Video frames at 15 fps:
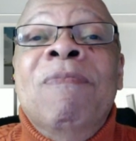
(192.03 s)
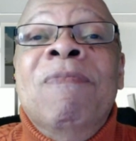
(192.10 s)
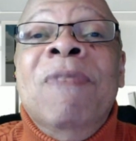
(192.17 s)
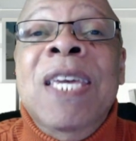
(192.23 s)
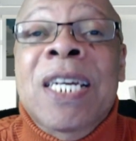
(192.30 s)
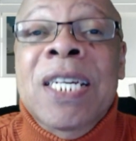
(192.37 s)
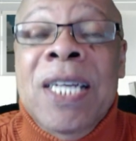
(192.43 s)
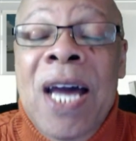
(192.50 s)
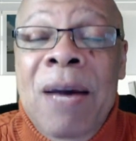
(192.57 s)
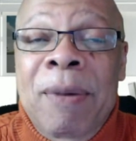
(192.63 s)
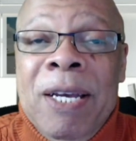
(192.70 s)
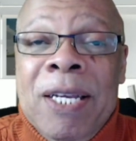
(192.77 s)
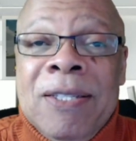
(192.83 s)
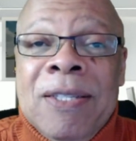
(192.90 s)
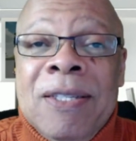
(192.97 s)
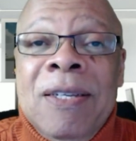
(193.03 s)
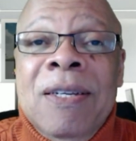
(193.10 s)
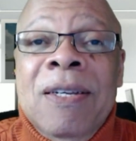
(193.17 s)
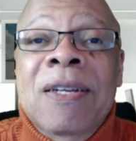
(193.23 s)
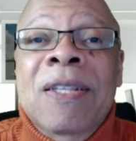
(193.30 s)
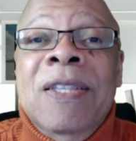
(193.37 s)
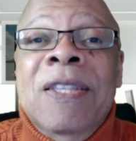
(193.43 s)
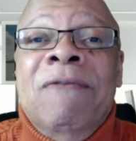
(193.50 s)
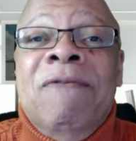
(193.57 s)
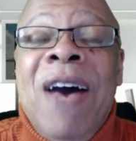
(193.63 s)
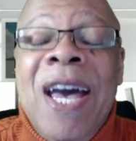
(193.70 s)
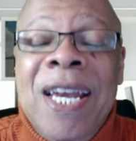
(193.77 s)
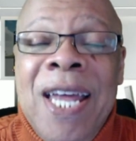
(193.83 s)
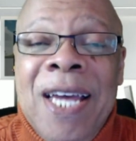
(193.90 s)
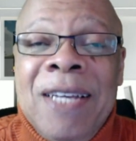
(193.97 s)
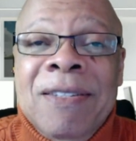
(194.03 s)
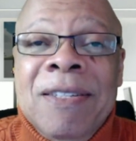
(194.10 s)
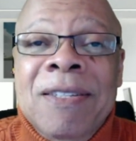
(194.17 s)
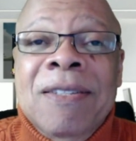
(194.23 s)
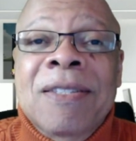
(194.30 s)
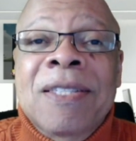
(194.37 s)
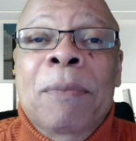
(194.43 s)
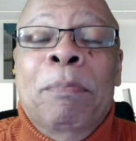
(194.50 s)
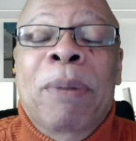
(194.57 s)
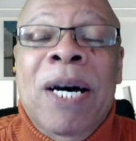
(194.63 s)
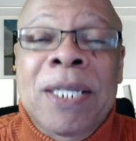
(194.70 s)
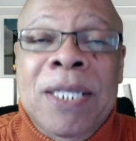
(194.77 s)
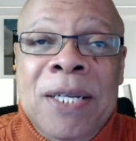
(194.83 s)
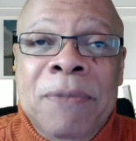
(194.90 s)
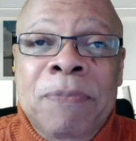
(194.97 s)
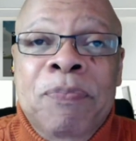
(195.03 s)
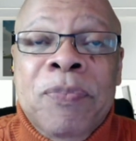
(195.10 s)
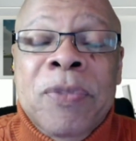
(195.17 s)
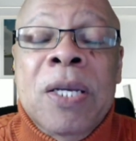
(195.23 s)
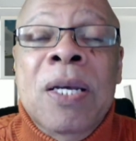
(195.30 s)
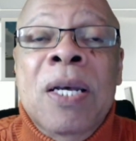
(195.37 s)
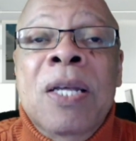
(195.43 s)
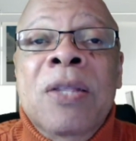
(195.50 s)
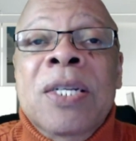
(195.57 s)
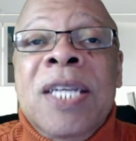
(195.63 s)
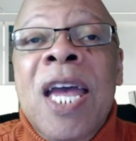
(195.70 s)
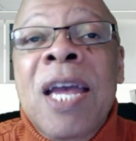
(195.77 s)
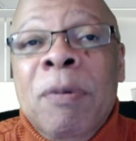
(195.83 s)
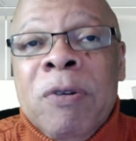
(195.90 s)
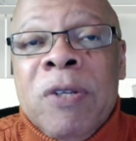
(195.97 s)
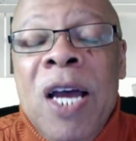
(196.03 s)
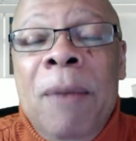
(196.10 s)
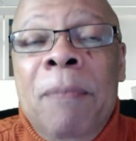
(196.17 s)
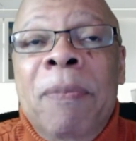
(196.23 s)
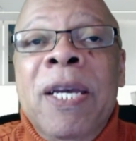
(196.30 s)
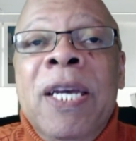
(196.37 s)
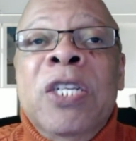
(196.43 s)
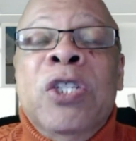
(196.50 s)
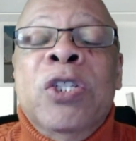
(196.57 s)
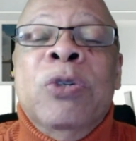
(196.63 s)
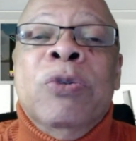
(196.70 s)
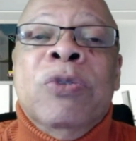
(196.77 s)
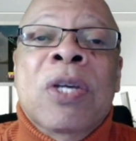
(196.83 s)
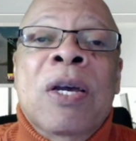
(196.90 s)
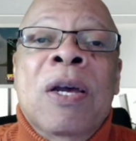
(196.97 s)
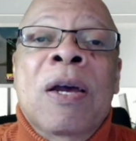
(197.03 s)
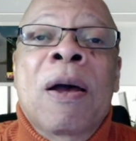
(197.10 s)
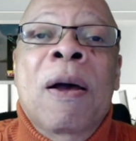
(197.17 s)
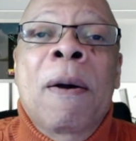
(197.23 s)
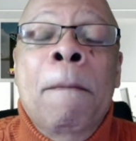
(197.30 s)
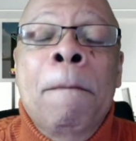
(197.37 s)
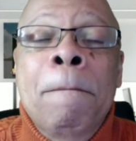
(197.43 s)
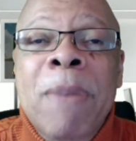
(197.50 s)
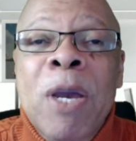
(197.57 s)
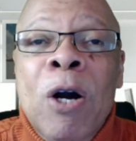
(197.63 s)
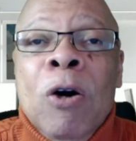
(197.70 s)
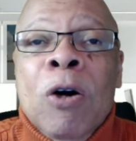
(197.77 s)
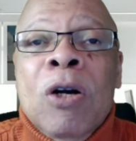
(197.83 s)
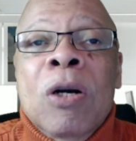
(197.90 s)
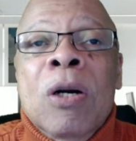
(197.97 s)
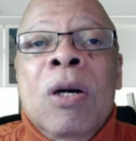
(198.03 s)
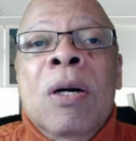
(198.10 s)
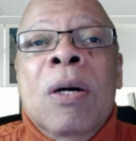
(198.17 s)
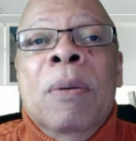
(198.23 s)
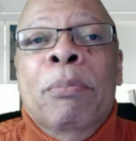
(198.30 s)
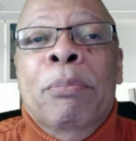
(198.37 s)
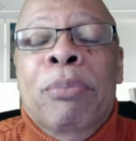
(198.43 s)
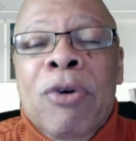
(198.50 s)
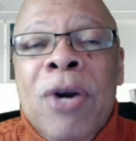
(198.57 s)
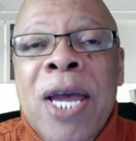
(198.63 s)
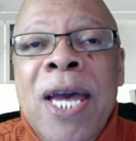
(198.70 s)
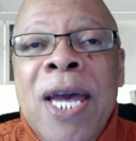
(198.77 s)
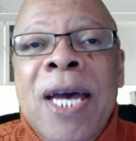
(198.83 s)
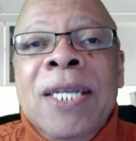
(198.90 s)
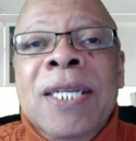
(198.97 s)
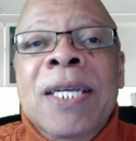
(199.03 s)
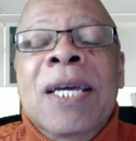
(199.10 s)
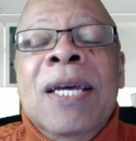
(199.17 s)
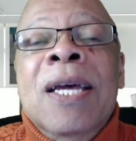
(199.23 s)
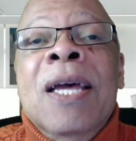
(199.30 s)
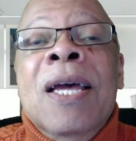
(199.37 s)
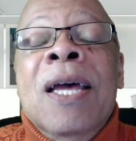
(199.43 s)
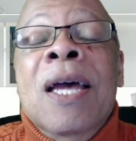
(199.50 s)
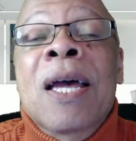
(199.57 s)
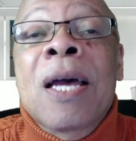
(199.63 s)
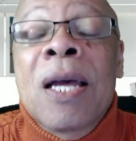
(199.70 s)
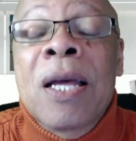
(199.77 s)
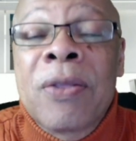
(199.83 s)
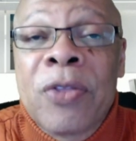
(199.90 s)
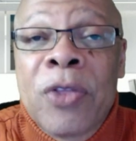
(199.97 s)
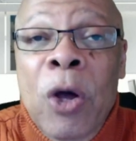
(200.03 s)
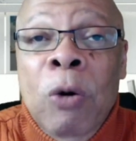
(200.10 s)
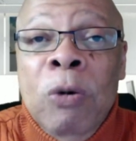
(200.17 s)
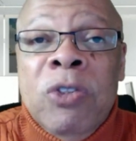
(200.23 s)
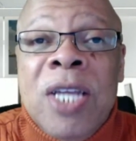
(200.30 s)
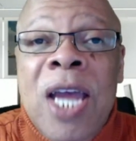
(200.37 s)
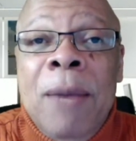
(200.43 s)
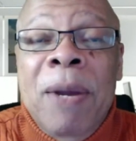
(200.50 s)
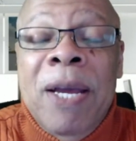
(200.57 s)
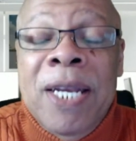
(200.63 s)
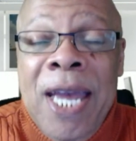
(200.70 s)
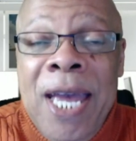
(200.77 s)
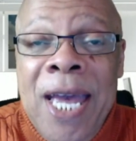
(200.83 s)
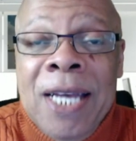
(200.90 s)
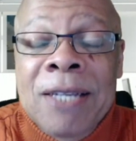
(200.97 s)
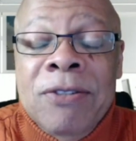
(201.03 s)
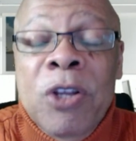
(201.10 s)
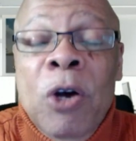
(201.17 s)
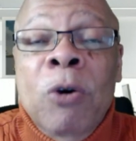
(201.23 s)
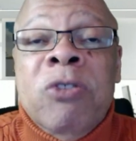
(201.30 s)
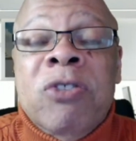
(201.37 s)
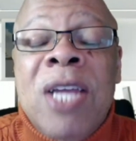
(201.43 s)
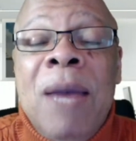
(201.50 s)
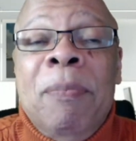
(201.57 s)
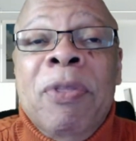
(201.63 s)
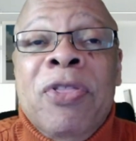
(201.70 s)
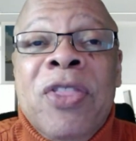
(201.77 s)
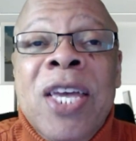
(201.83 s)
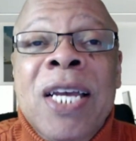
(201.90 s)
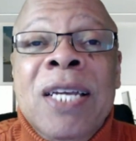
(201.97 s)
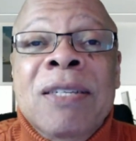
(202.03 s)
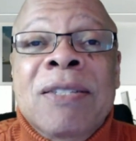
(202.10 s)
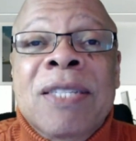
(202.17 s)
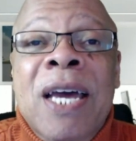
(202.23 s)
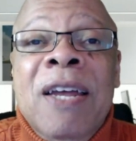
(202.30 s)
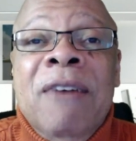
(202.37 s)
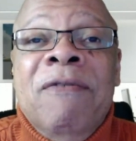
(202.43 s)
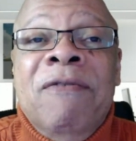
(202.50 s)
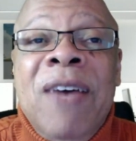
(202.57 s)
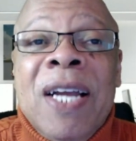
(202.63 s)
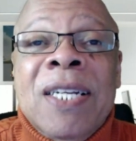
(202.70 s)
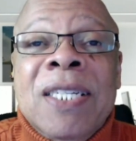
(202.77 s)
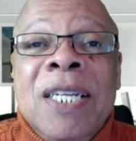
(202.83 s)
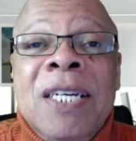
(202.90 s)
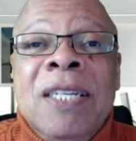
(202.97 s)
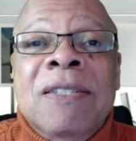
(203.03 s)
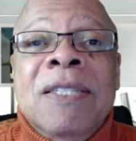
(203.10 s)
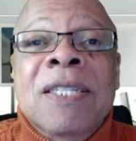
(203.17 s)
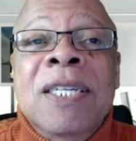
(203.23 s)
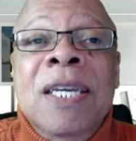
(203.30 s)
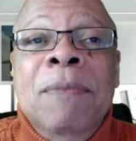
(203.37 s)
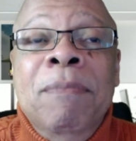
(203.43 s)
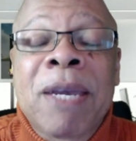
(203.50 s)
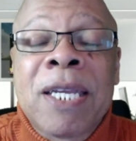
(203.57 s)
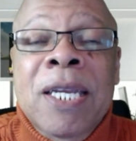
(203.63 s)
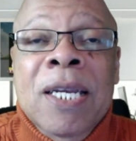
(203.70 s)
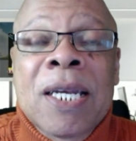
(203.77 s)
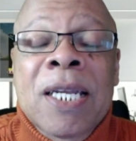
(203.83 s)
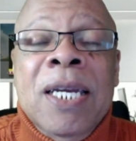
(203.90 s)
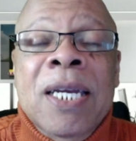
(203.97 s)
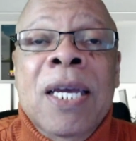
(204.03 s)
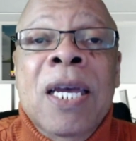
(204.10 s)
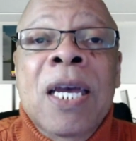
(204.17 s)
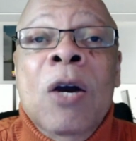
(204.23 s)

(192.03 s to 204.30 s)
economics, the finances, the budget, the tabletop issues, milk, bread, those type and eggs, those type of things that affect us immediately.